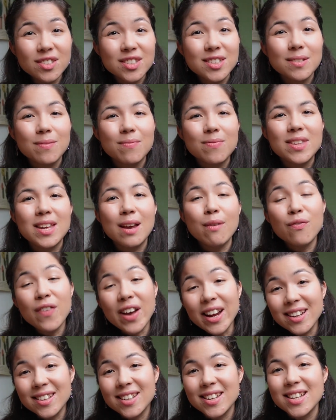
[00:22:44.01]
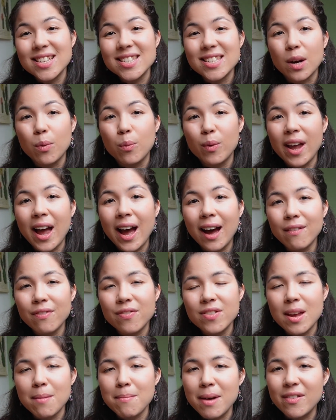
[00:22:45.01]
the effect is that we have the
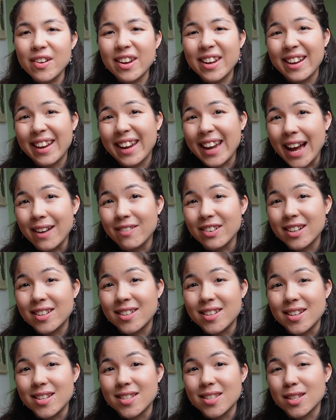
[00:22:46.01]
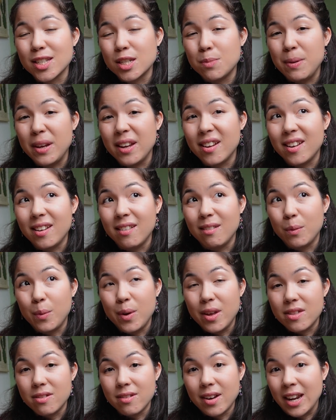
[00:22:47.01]
American characters speaking with
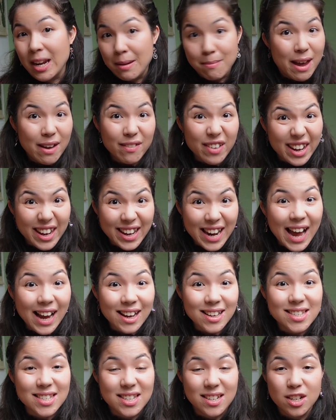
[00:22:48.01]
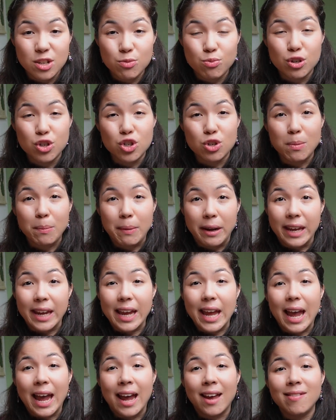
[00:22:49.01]
an American accent, presumably,
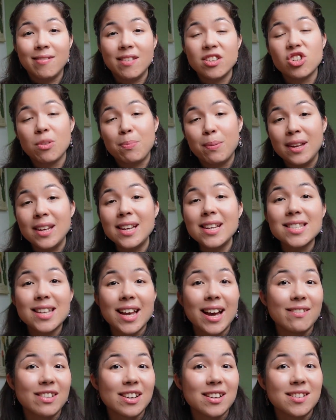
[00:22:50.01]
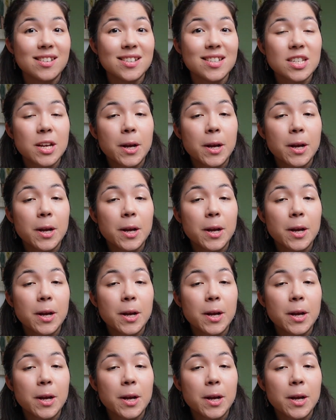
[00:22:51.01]
and the Japanese characters